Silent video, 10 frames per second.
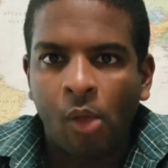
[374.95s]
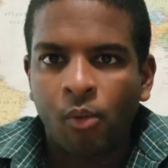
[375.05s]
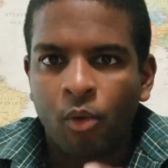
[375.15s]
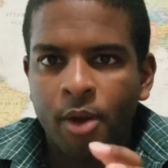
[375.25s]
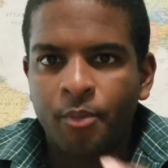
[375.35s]

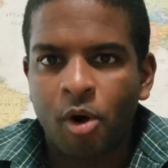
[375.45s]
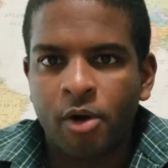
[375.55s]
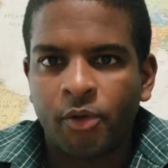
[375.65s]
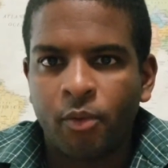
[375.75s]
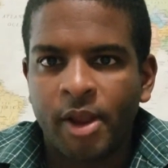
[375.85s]
One part
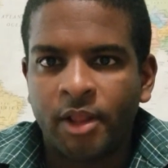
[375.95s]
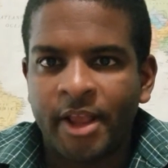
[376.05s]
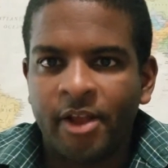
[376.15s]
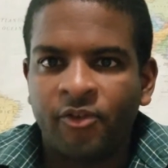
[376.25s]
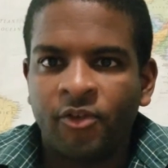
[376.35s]
of the Great
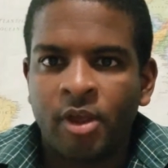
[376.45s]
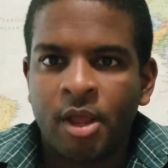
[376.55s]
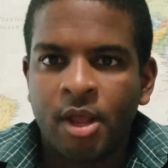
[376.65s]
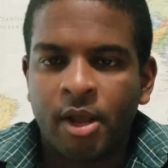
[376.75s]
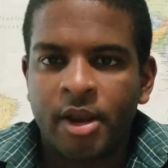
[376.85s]
Lakes
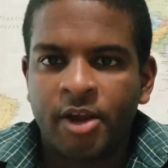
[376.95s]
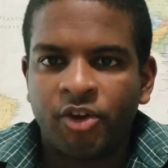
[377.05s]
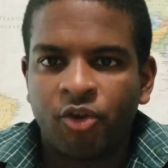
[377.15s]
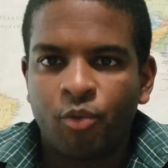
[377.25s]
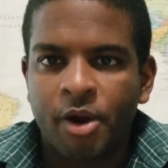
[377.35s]

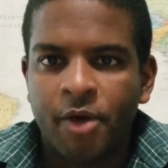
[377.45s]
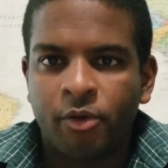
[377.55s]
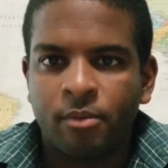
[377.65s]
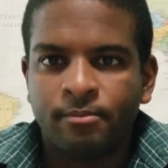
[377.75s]
connecting to another